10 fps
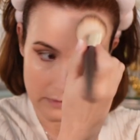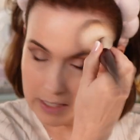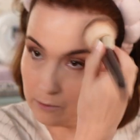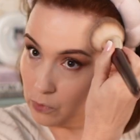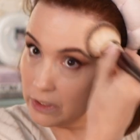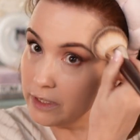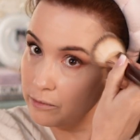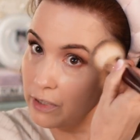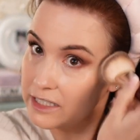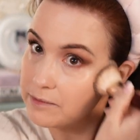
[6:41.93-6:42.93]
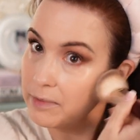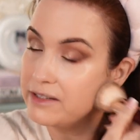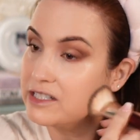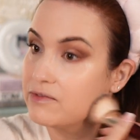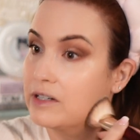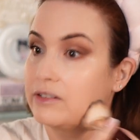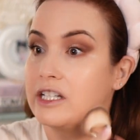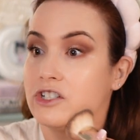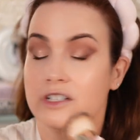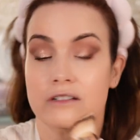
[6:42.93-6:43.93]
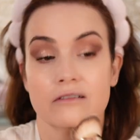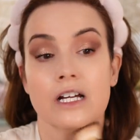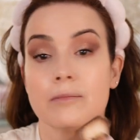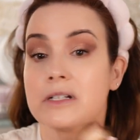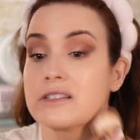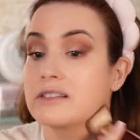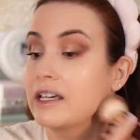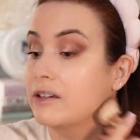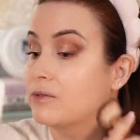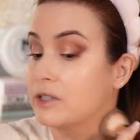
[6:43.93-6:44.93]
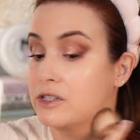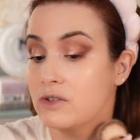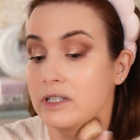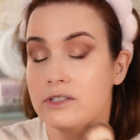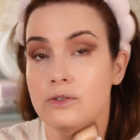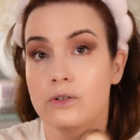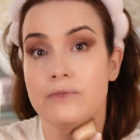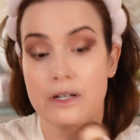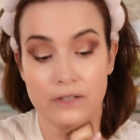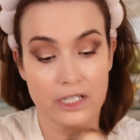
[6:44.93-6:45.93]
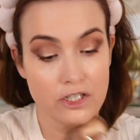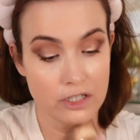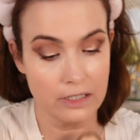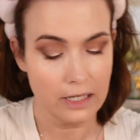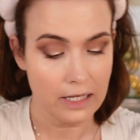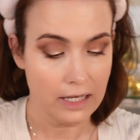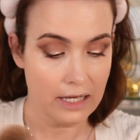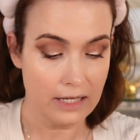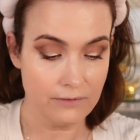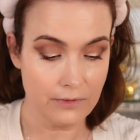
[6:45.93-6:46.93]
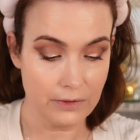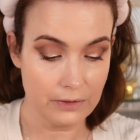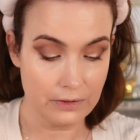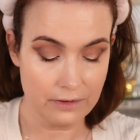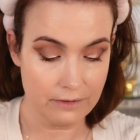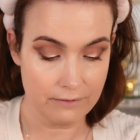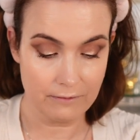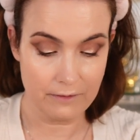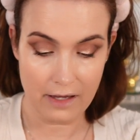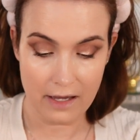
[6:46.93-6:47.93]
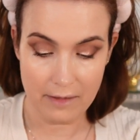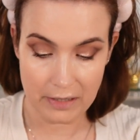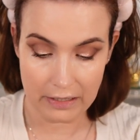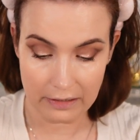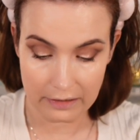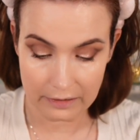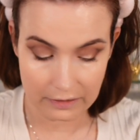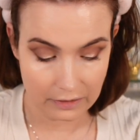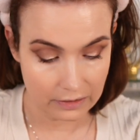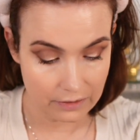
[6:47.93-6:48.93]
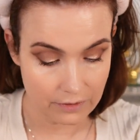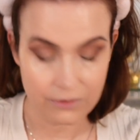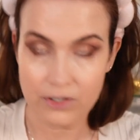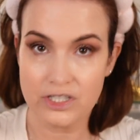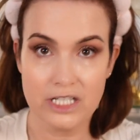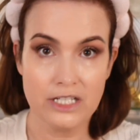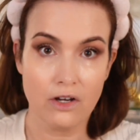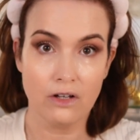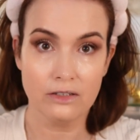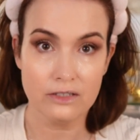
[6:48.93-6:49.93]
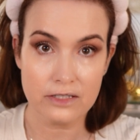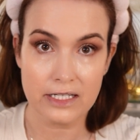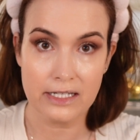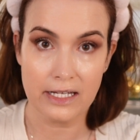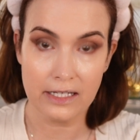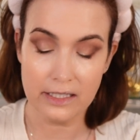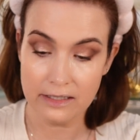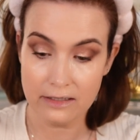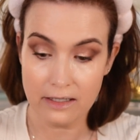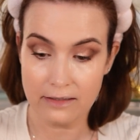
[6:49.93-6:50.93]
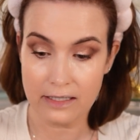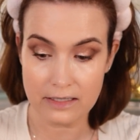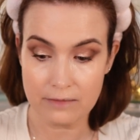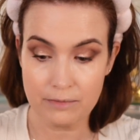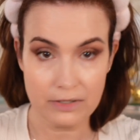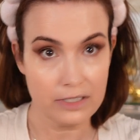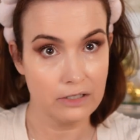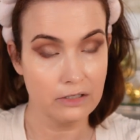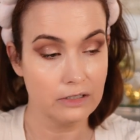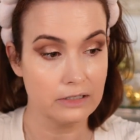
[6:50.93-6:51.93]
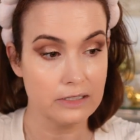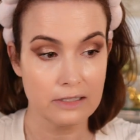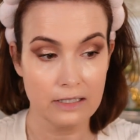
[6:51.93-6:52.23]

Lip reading: I'm really impressed by this foundation, I must say, for a drugstore foundation. And for, I mean, $13 Canadian, that's pretty good.